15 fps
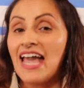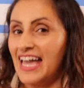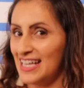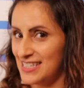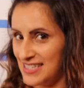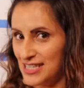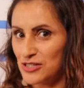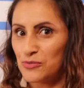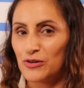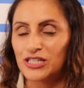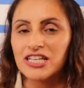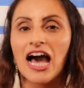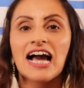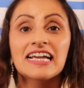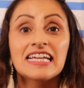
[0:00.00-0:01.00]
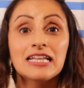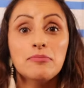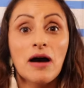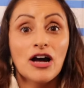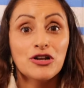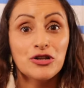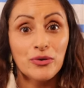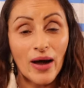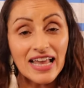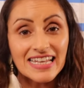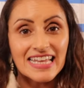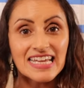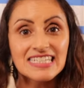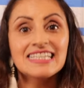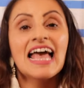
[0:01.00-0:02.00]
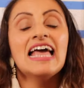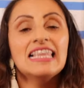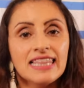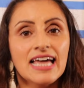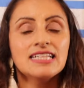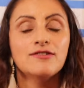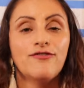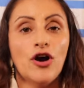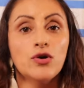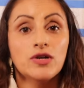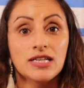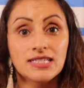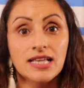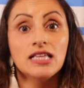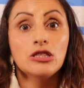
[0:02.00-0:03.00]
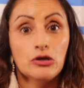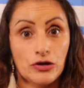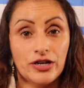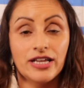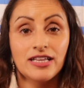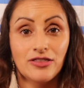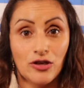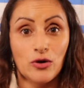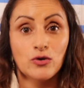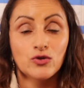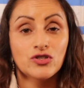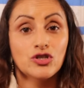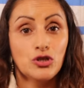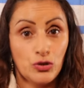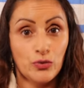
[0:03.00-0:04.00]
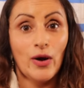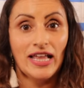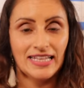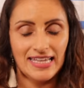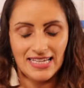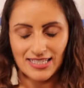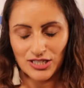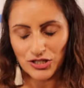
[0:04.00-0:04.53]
And since we're talking about new endings, let's focus on learning those new endings.